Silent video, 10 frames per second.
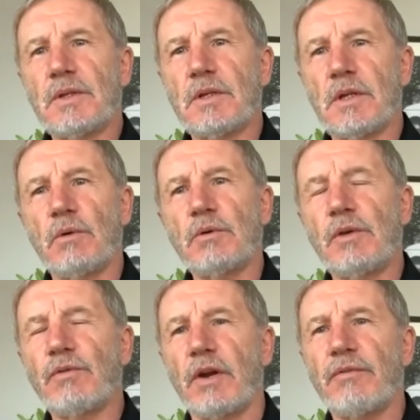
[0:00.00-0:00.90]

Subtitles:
You know, you've got to